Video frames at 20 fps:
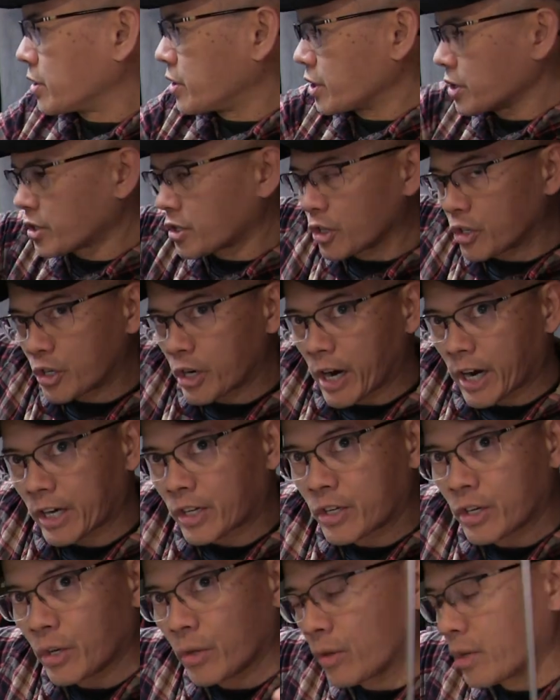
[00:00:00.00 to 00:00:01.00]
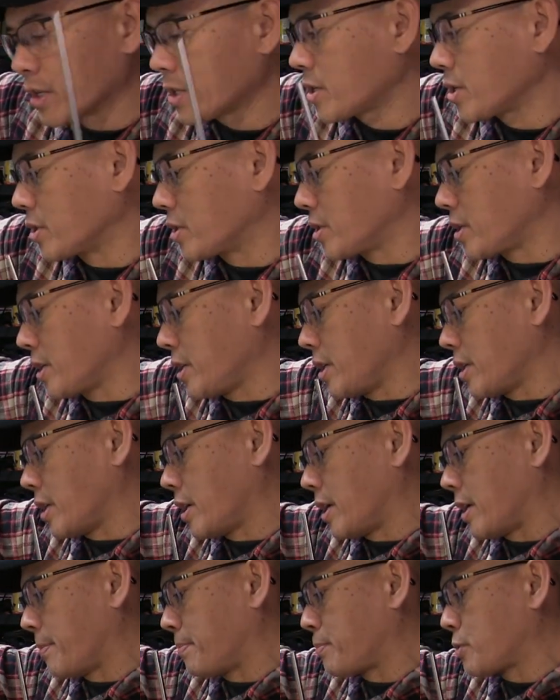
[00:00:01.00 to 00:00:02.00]
Just to check too, this is
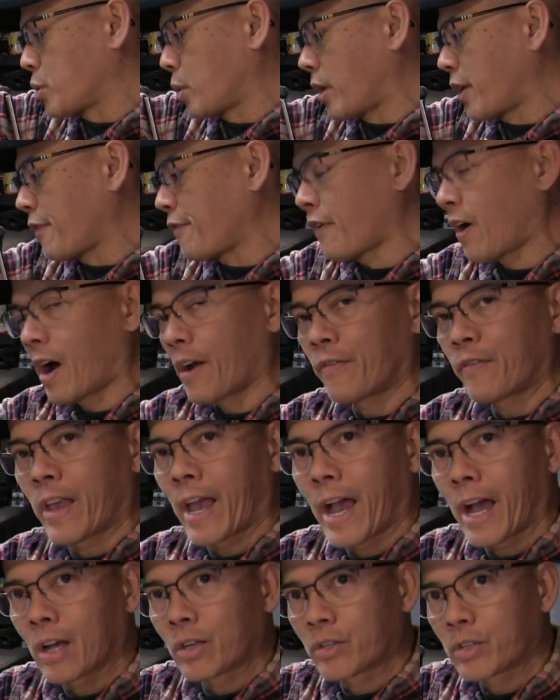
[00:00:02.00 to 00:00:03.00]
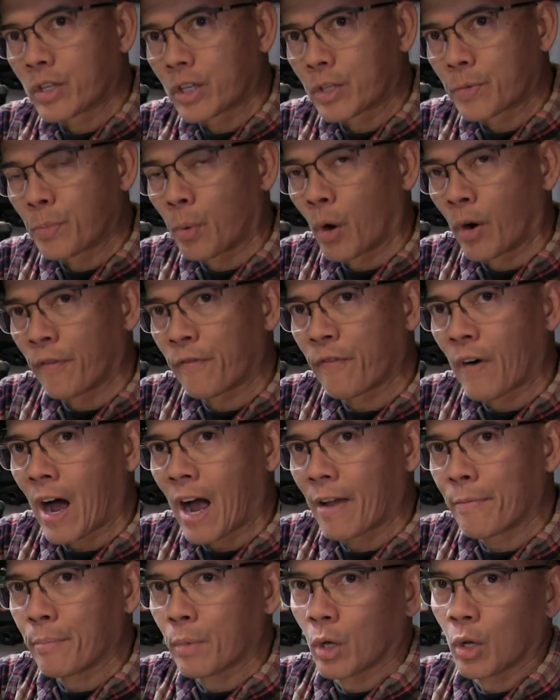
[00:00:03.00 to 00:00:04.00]
the 25 cal
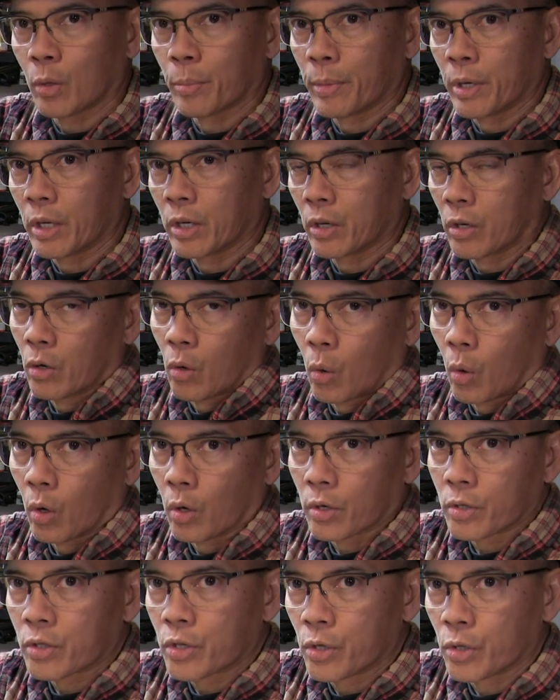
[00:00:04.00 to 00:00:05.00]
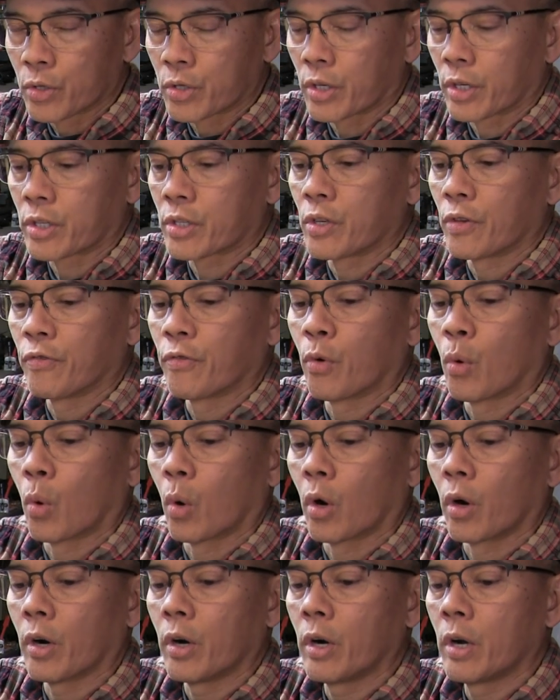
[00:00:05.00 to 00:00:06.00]
6.5 millimeter or
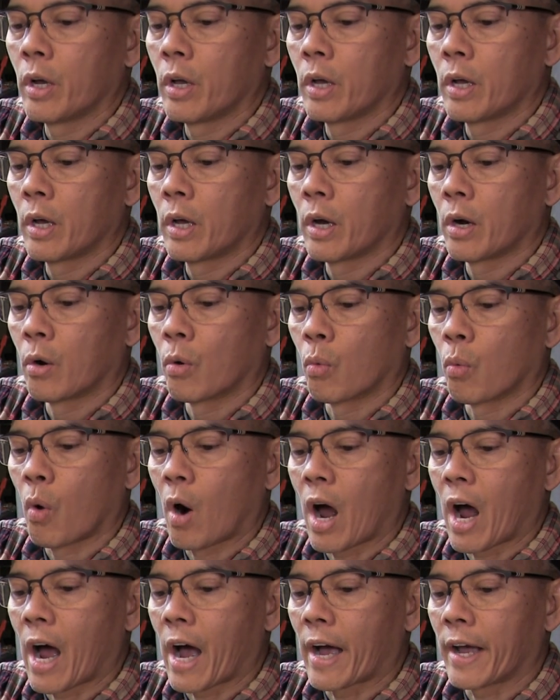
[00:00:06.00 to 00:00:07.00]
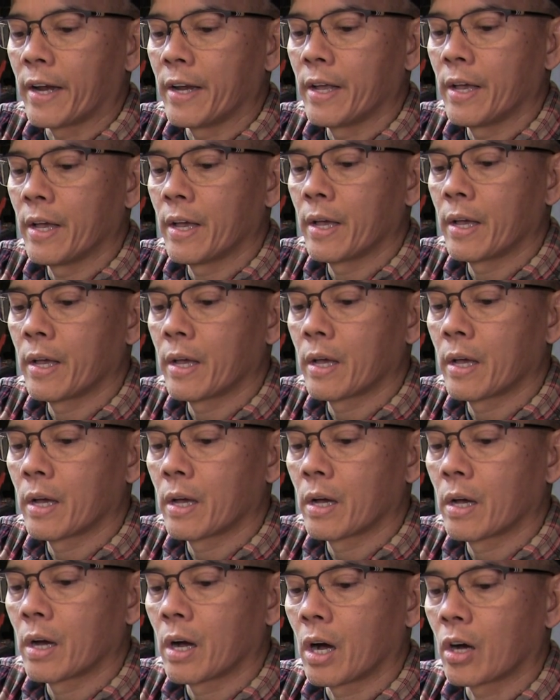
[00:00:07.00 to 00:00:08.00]
264 rod.
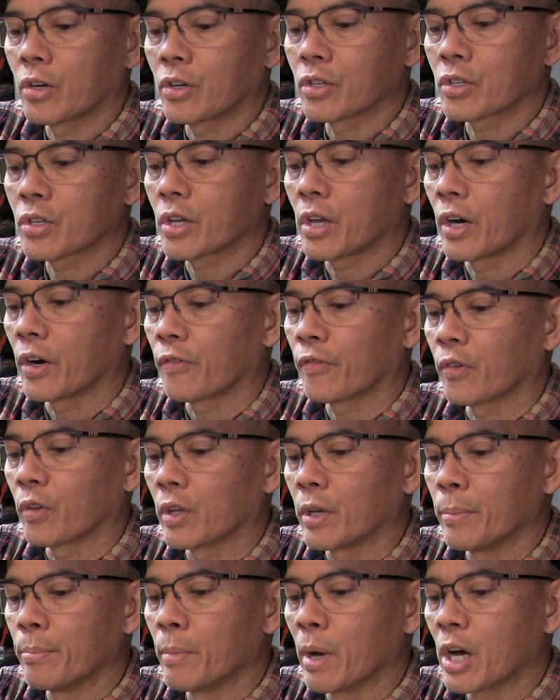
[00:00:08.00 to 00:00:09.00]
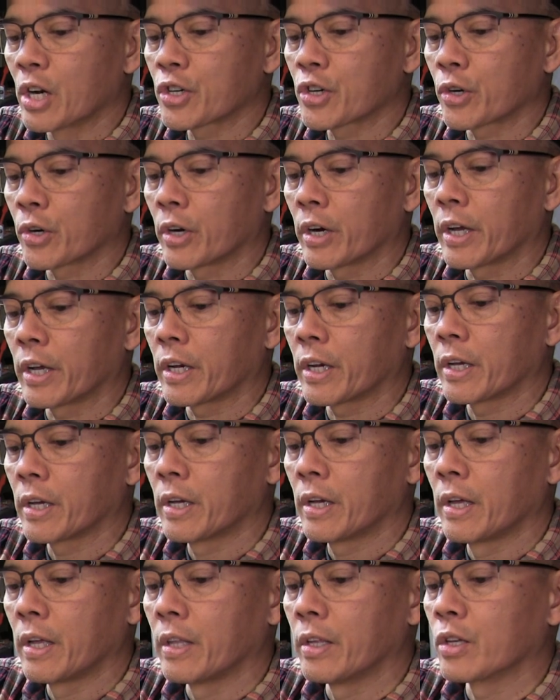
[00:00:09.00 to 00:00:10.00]
I'll just carefully measure it.
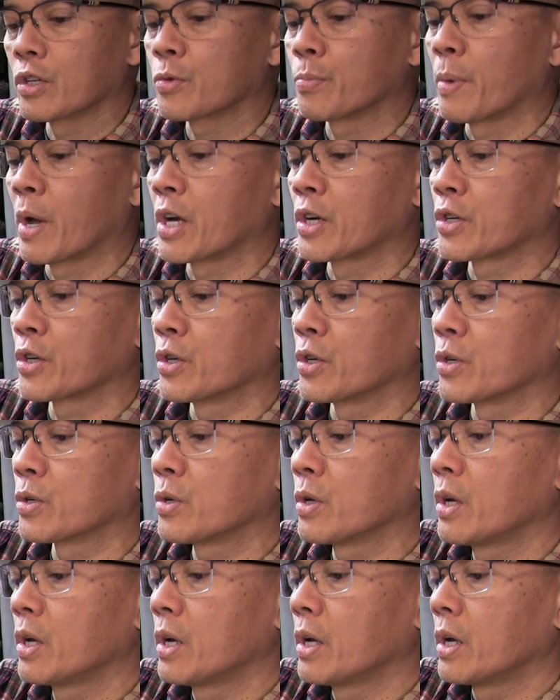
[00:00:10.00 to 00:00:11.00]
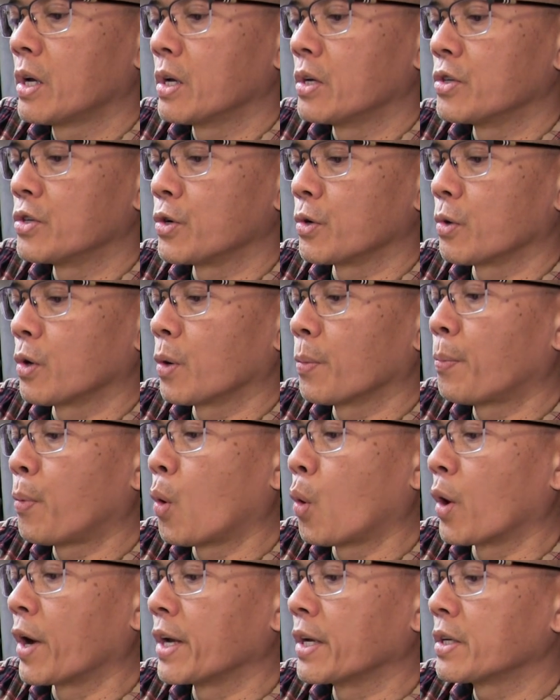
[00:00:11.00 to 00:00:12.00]
This measures
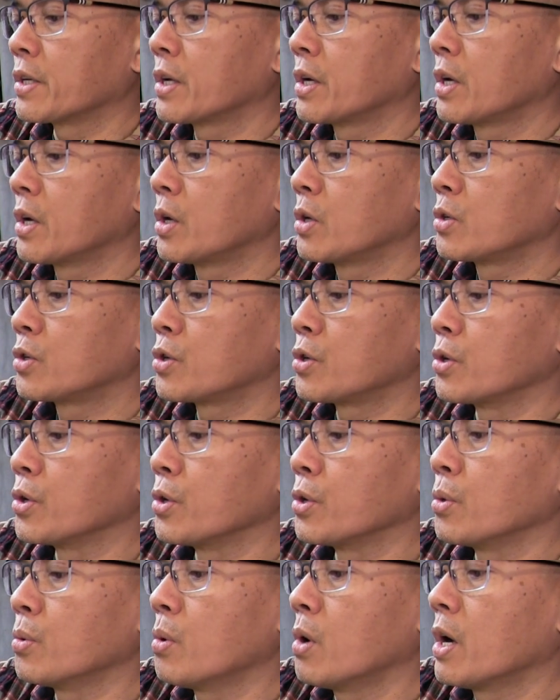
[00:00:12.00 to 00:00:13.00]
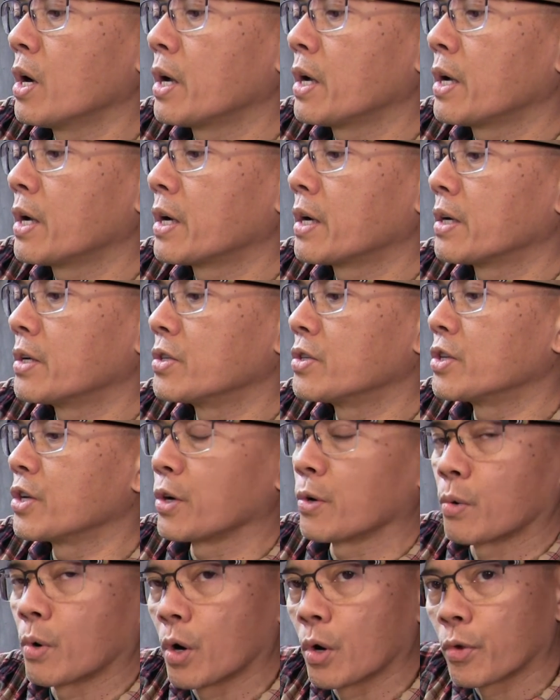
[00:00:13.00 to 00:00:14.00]

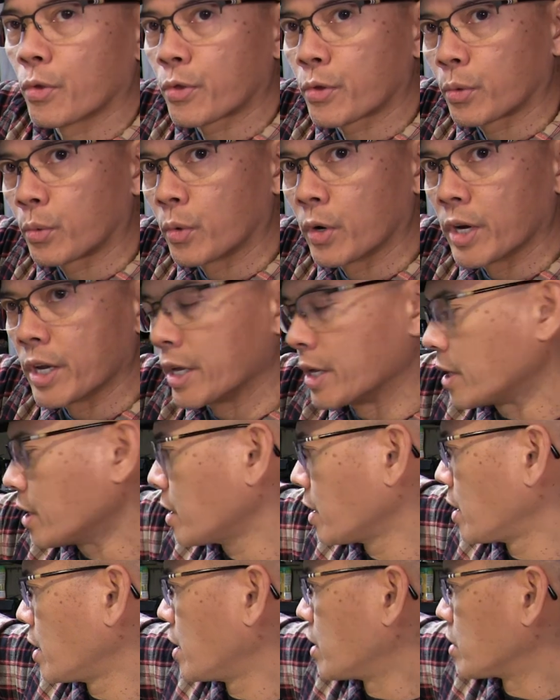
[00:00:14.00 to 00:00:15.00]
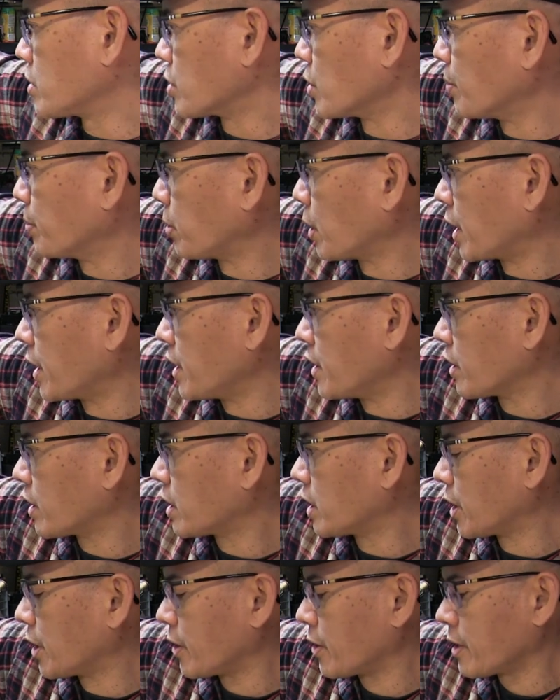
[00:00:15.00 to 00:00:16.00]
0.203, so plenty of
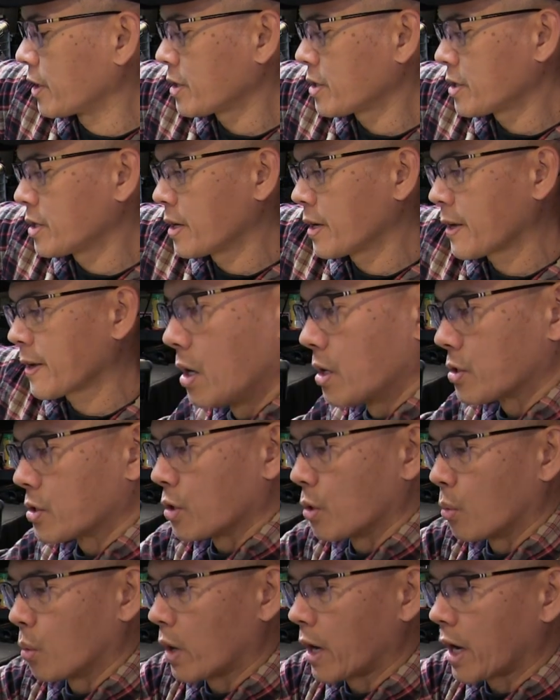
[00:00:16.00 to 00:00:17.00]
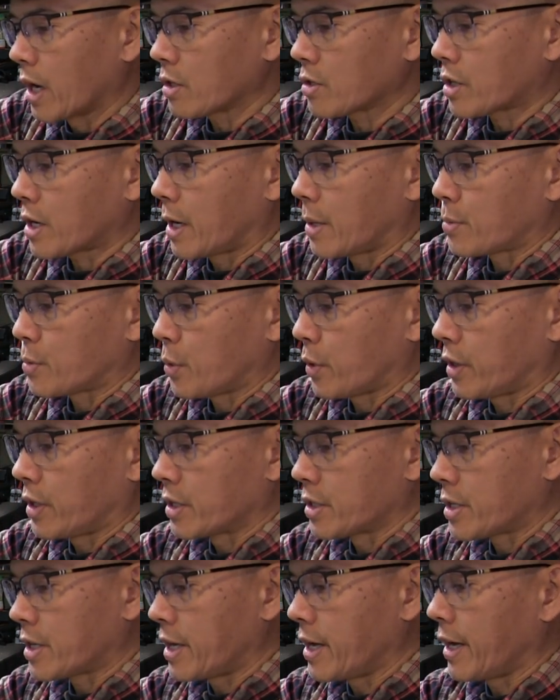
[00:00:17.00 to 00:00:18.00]
clearance. So what else comes with
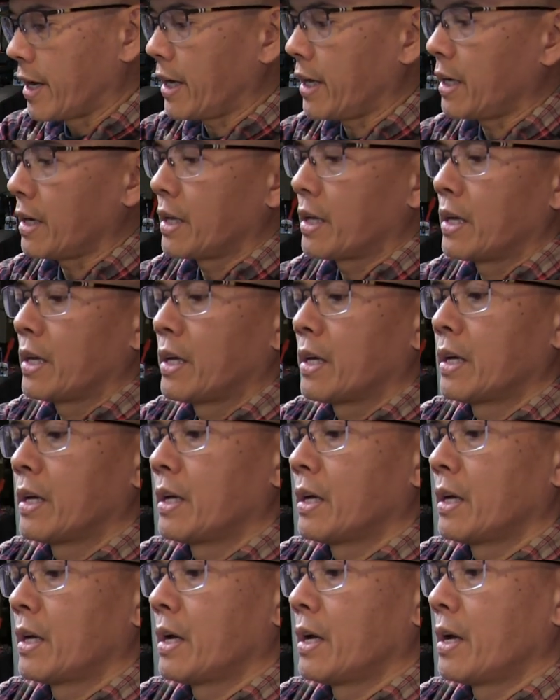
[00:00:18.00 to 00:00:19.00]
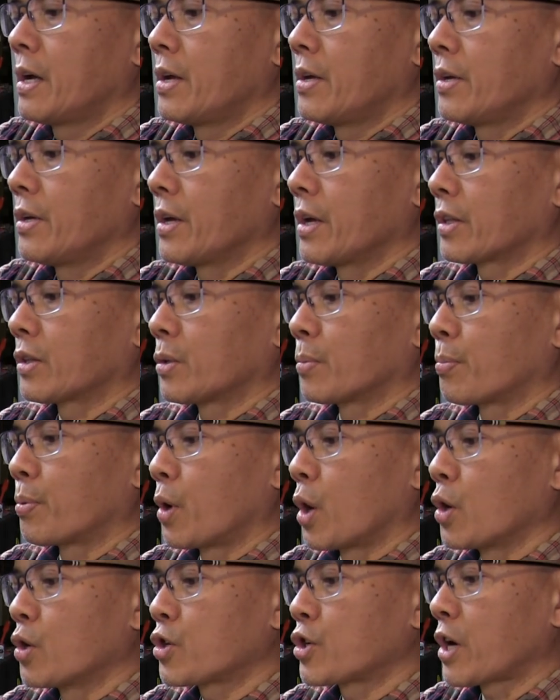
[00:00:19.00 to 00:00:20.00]
this kit? You get the
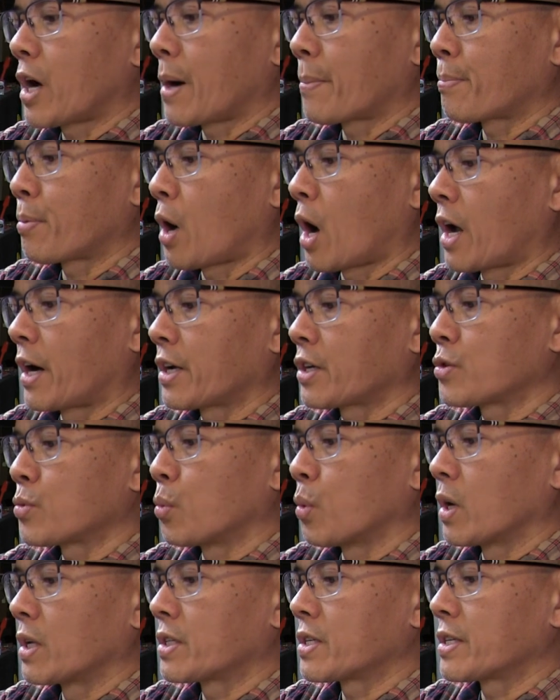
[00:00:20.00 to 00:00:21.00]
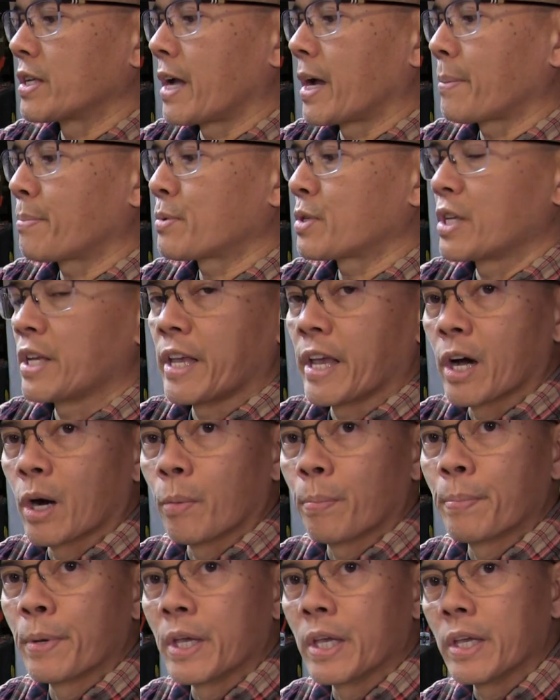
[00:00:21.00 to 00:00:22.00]
ProShot Products One Step
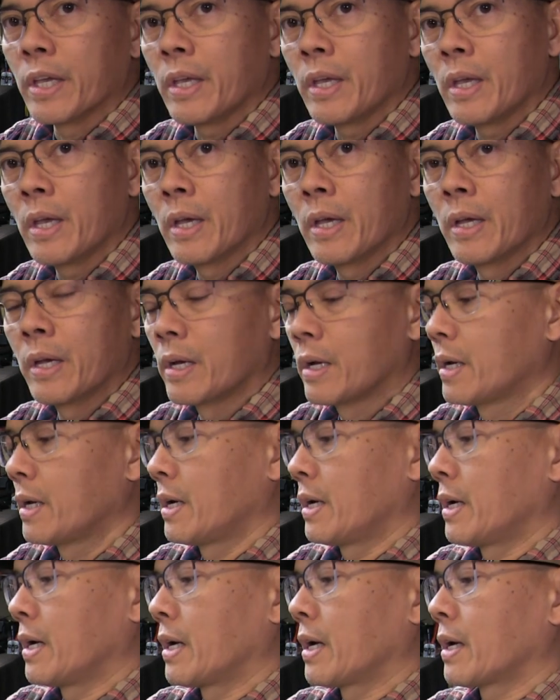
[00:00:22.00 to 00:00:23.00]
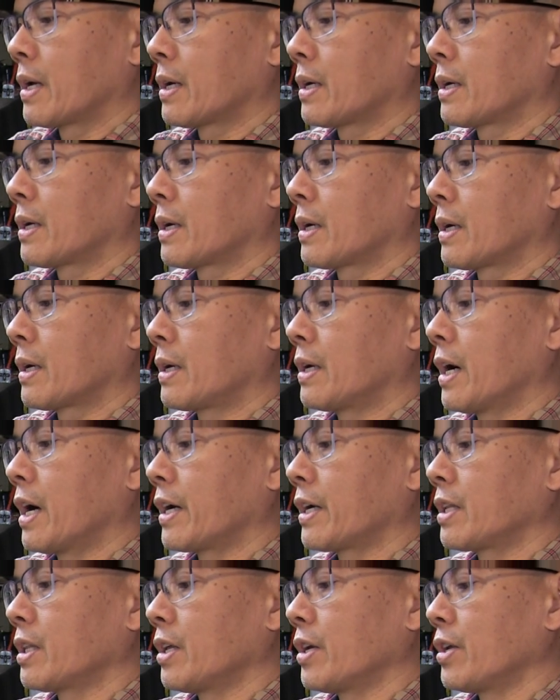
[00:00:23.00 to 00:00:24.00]
CLP,
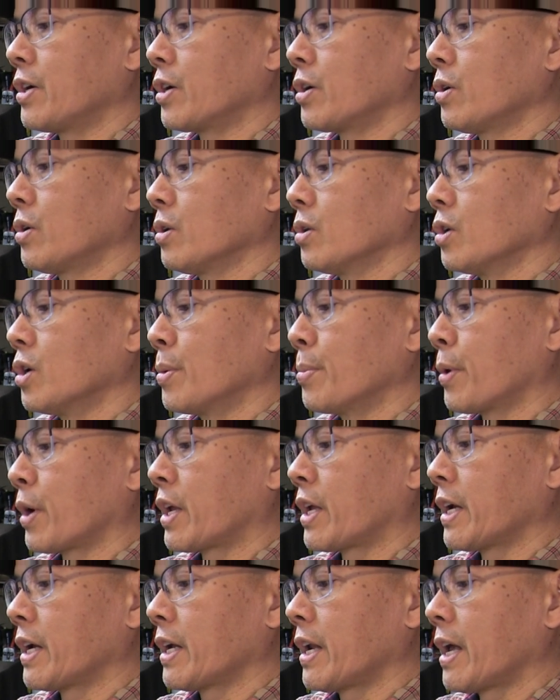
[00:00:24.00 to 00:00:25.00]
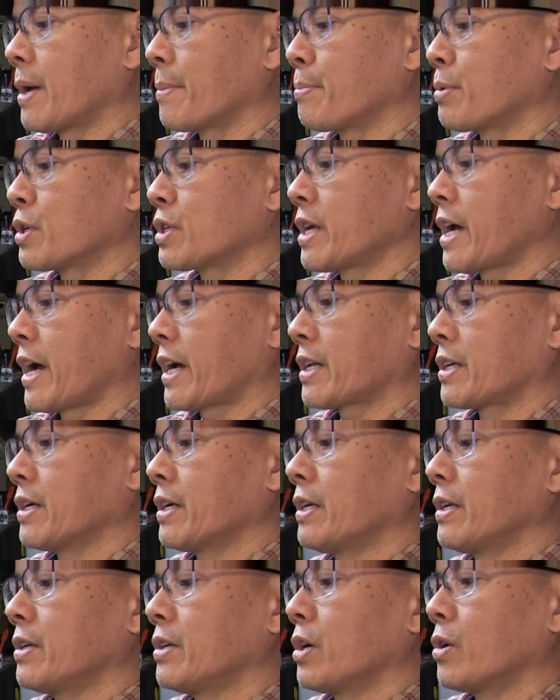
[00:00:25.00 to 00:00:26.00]
gun cleaner, lubricant, and
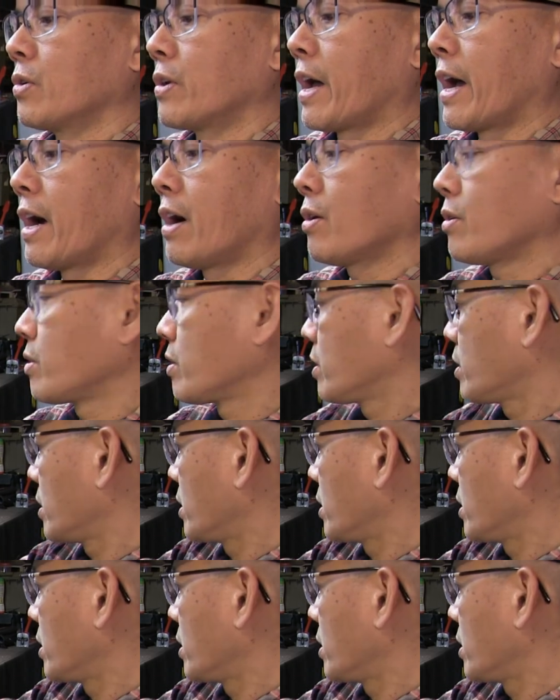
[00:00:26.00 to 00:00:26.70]
protectant, no doubt.